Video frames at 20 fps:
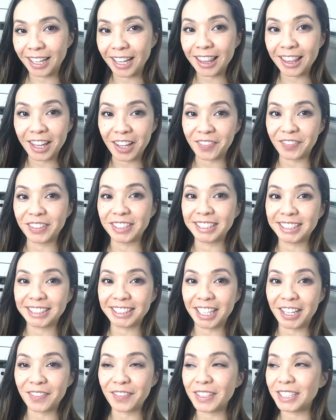I love this
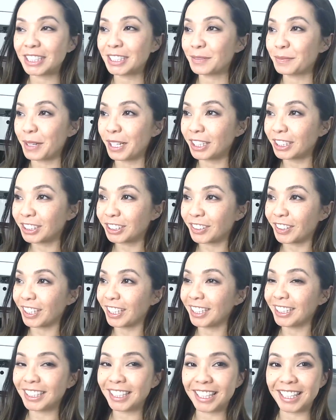stuff. It smells
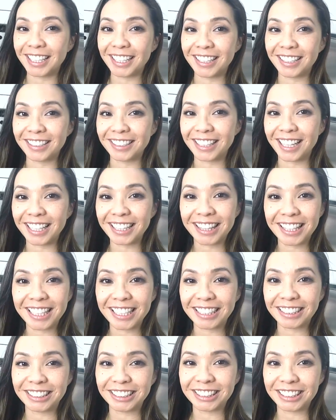great, and I
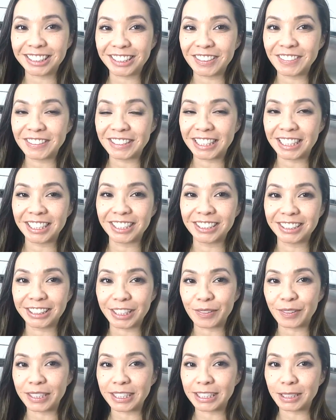think it just gives it a little
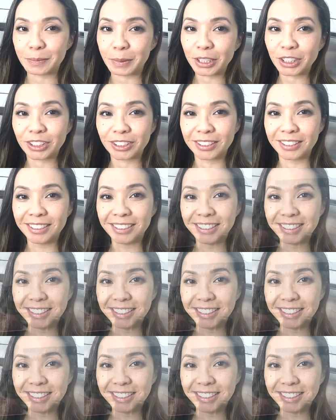something special.